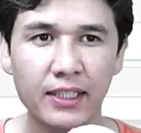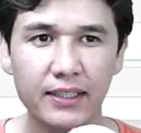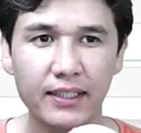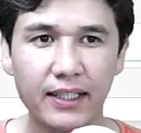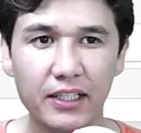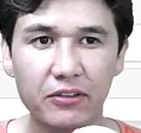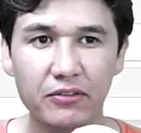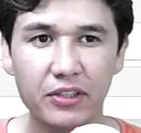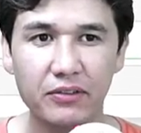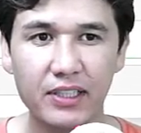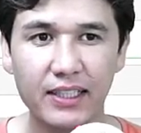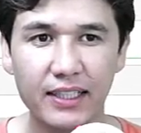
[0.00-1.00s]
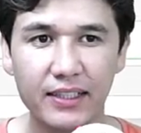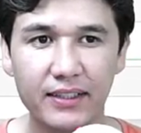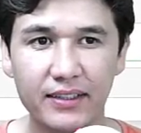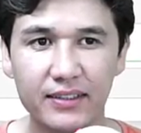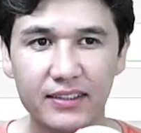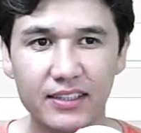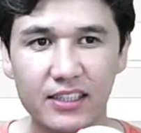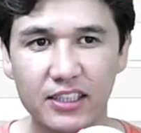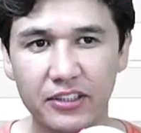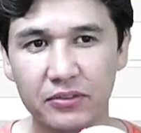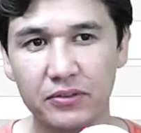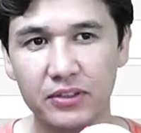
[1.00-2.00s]
then we will get the
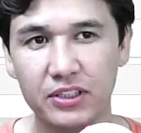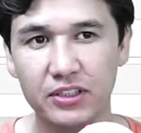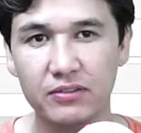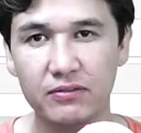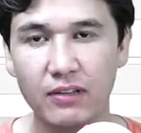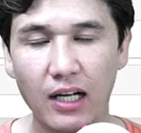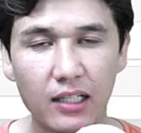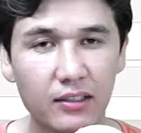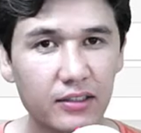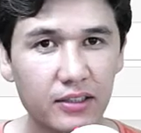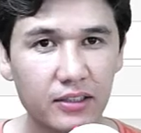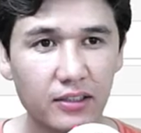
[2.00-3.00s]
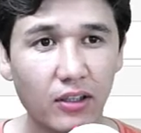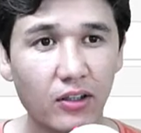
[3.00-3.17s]
result which is false.